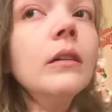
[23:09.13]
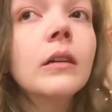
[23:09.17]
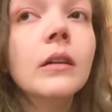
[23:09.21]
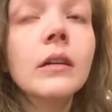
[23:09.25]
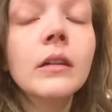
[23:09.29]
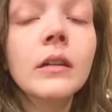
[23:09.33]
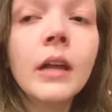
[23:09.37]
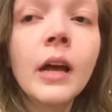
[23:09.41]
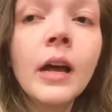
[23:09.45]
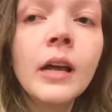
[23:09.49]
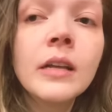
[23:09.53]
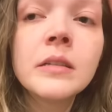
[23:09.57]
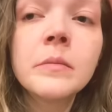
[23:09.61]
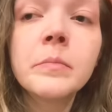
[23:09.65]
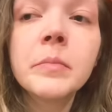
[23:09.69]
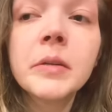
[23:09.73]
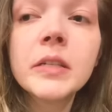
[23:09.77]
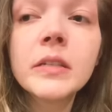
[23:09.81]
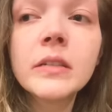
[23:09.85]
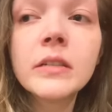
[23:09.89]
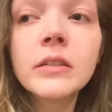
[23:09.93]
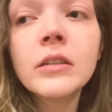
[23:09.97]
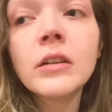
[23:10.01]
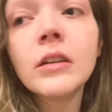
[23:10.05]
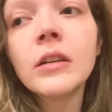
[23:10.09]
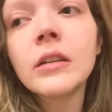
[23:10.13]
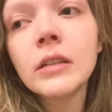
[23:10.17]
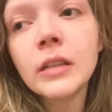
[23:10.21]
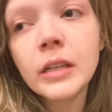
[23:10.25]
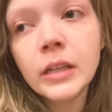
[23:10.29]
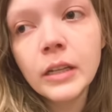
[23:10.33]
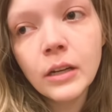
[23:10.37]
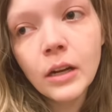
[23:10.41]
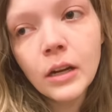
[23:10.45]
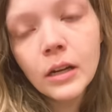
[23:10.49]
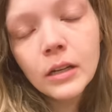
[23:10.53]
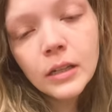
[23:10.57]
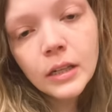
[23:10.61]
Last but
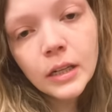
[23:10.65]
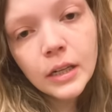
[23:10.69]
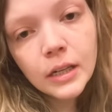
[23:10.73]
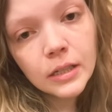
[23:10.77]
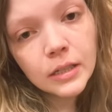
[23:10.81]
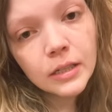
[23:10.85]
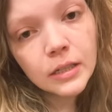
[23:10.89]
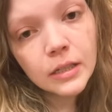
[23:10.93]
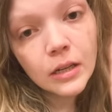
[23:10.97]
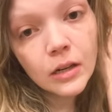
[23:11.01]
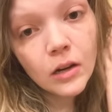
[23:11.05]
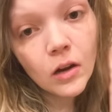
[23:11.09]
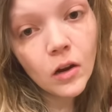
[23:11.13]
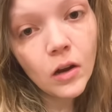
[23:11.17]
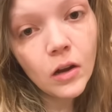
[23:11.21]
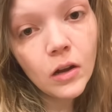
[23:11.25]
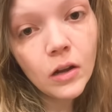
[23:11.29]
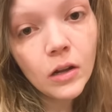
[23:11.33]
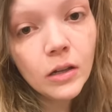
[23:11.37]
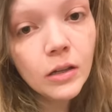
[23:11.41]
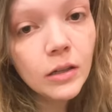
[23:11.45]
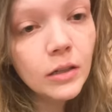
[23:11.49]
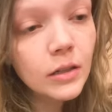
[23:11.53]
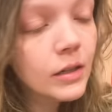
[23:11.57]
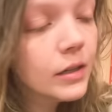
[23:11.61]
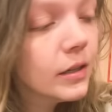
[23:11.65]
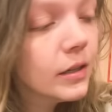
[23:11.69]
certainly not least at all,